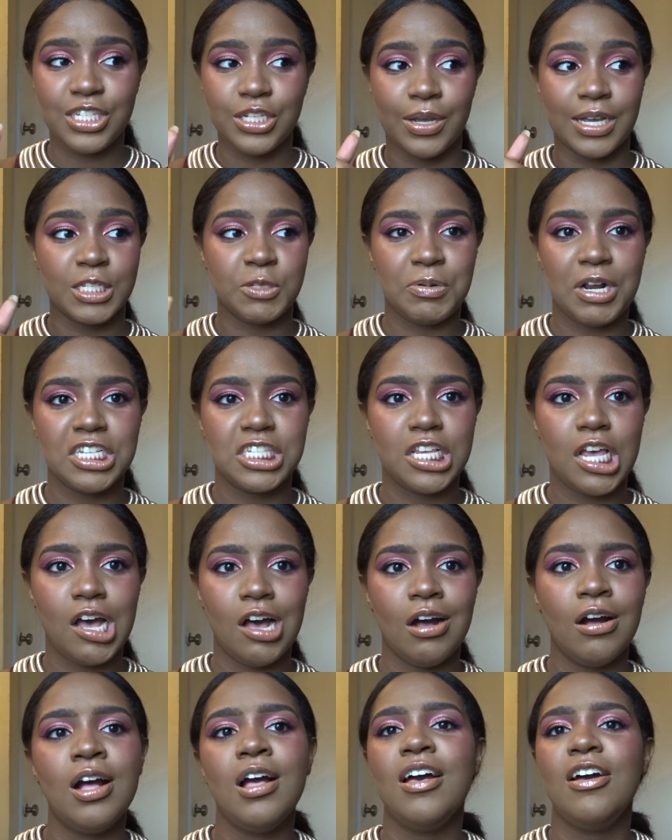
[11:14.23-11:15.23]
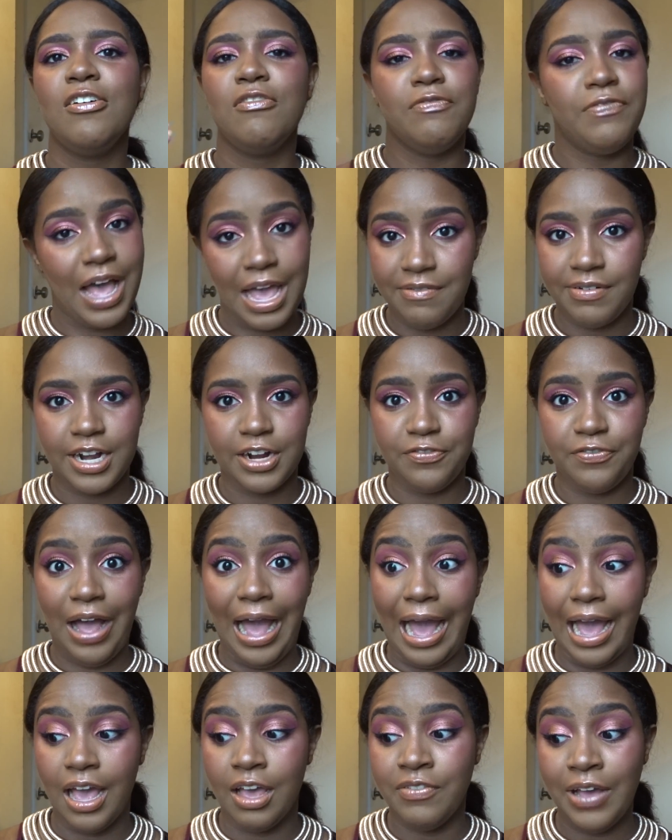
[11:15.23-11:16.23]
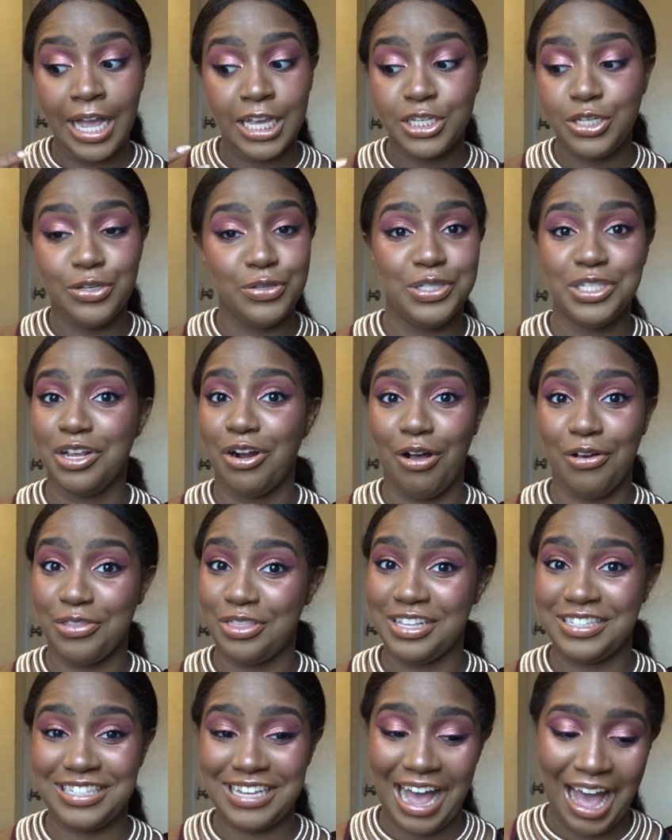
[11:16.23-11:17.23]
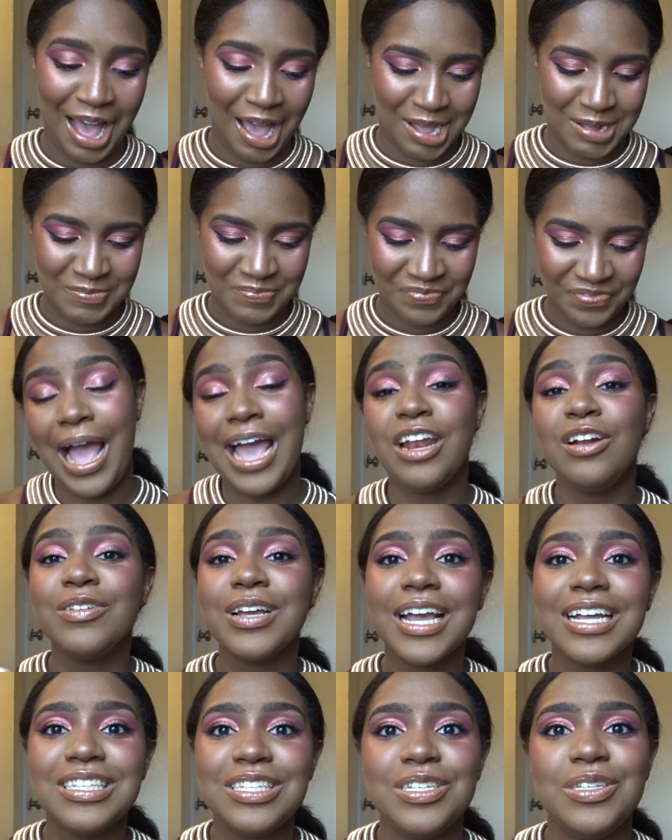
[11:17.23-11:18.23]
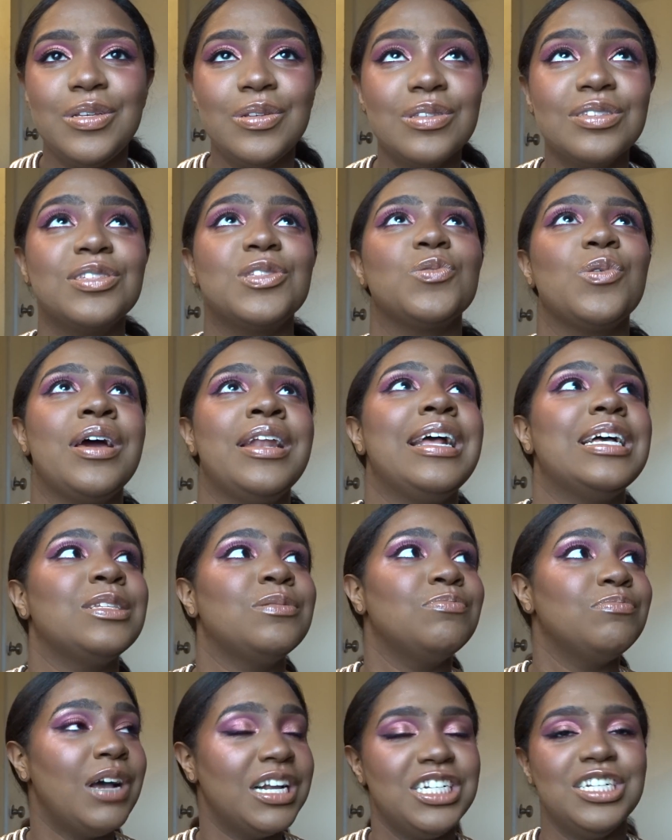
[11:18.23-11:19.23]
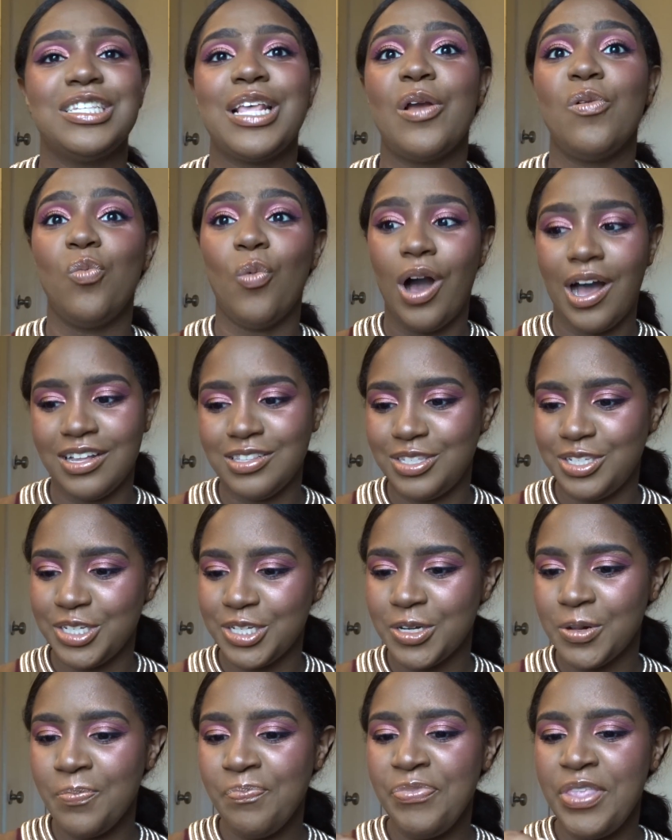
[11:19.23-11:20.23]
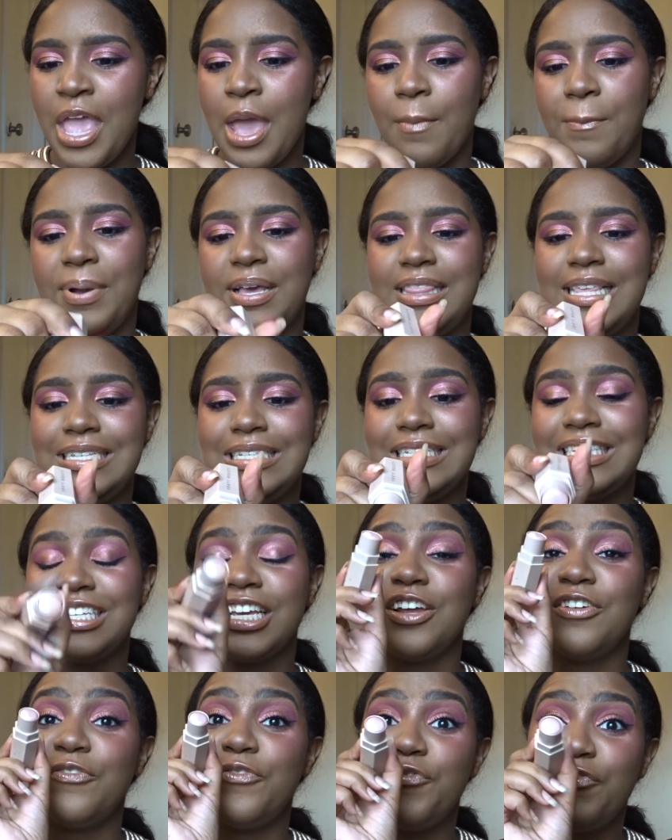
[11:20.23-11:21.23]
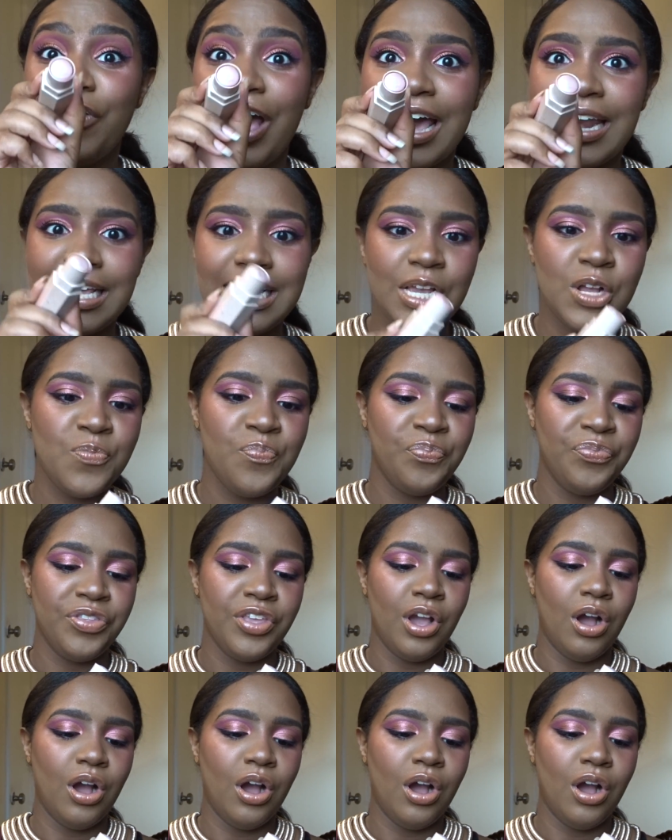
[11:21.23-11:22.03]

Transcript: So Espresso, 5 out of 5. I use it all the time. I don't get to use this one as much as I want to, but this is confetti.